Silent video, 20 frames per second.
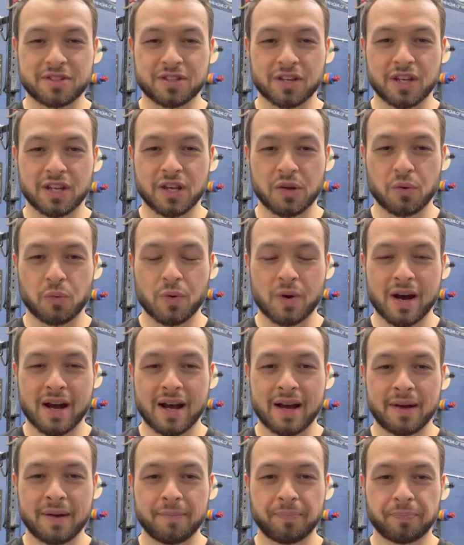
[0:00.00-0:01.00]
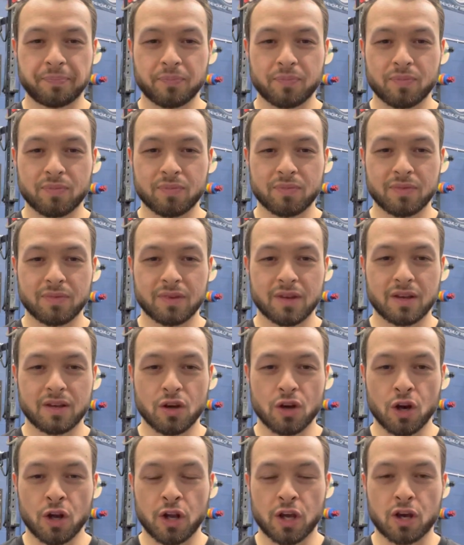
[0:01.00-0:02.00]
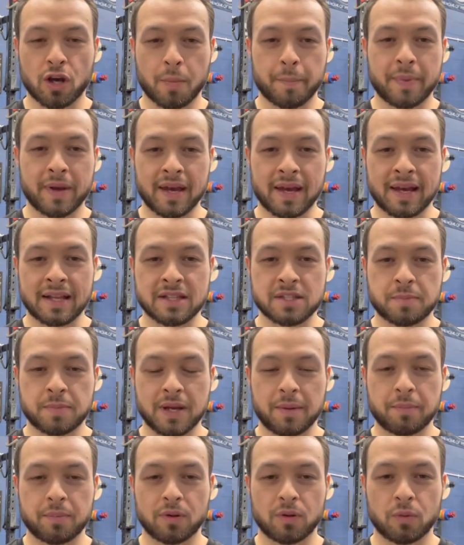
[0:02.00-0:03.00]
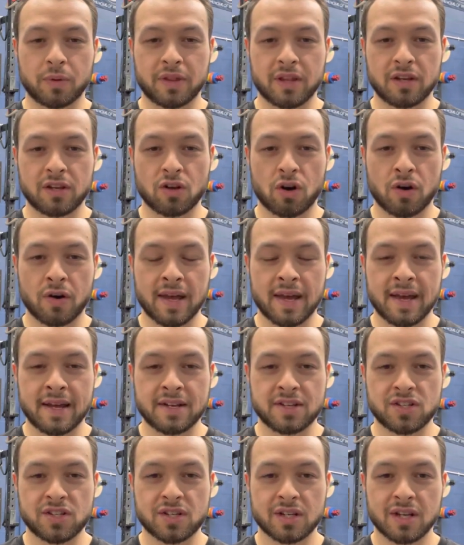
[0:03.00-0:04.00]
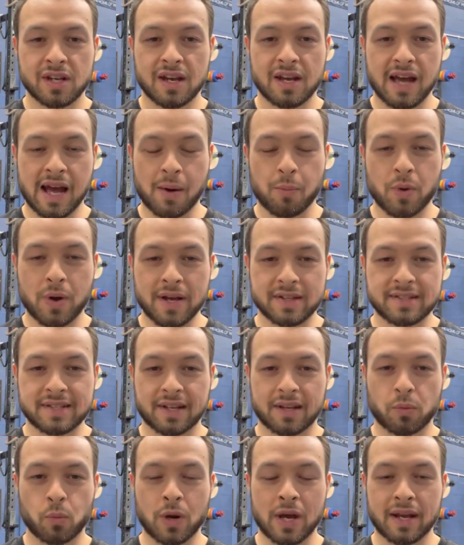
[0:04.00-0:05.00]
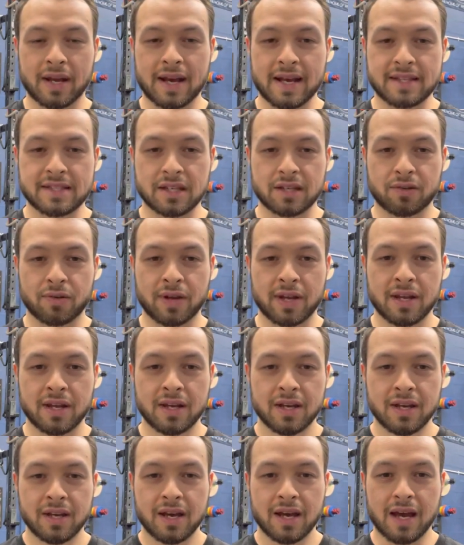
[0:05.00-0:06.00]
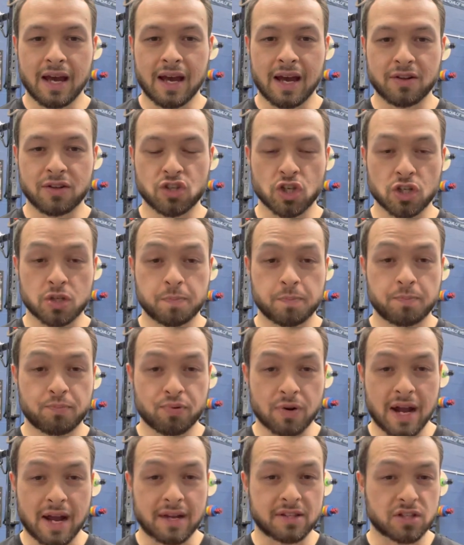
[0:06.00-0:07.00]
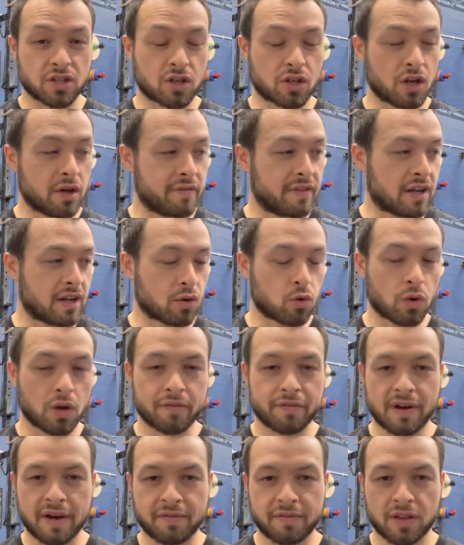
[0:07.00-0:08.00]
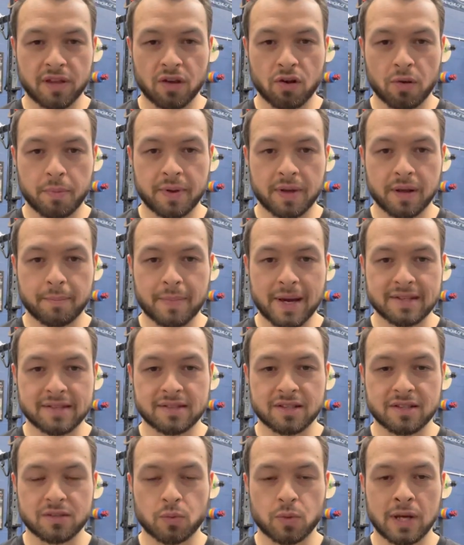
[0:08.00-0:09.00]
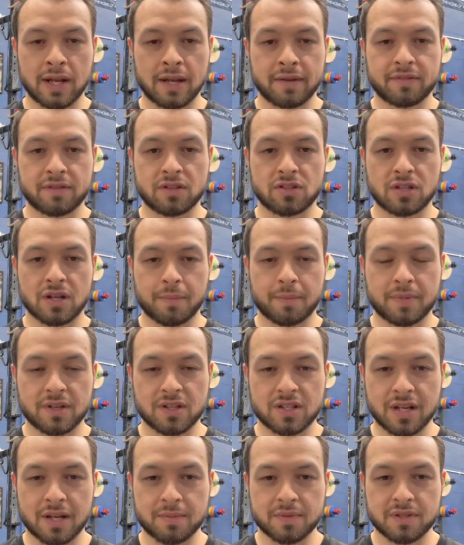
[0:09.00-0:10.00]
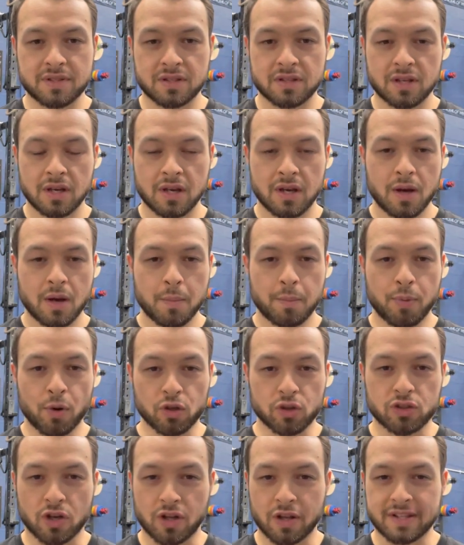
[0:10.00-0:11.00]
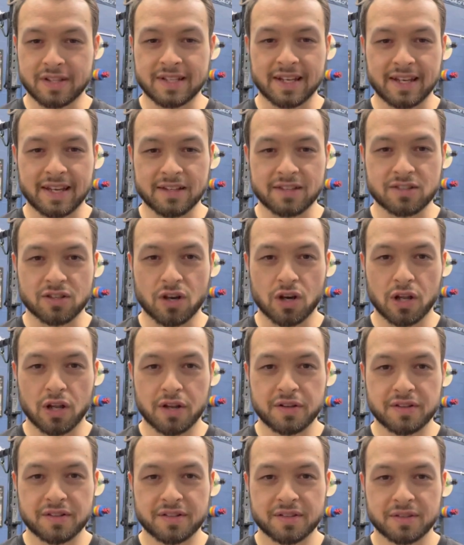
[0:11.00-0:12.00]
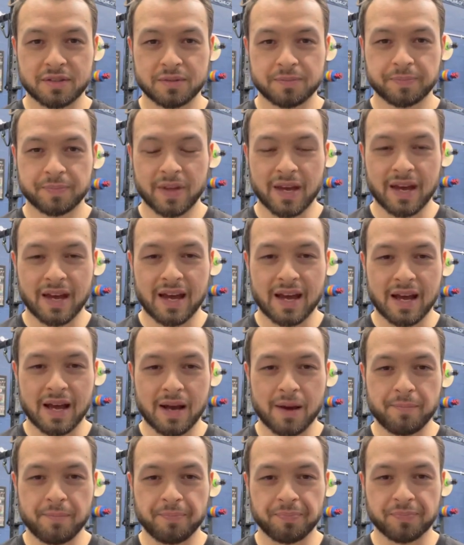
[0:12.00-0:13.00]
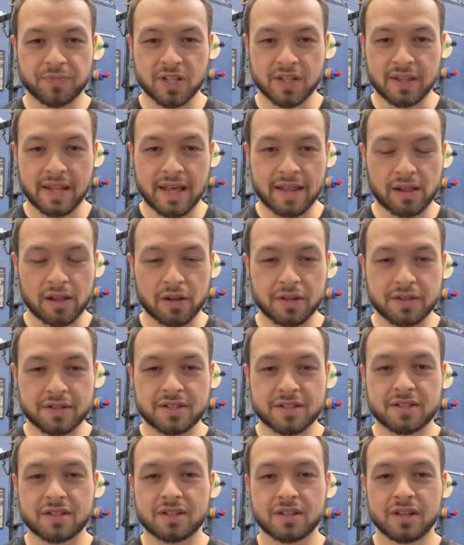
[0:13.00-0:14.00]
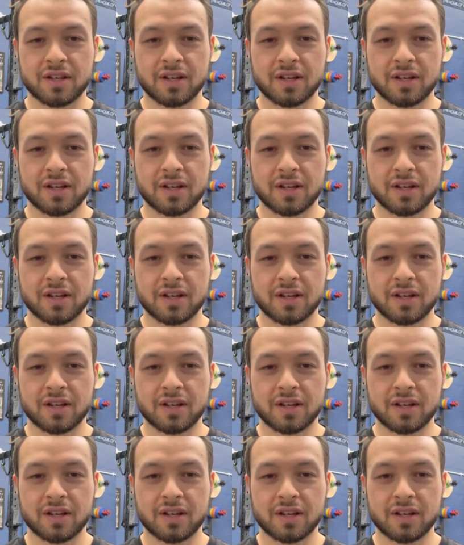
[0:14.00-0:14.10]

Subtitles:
So you only compete against people within your age and weight category. Just prior to COVID, I qualified for the European Masters Weightlifting Championships. Booked all the tickets to Holland, to the Netherlands.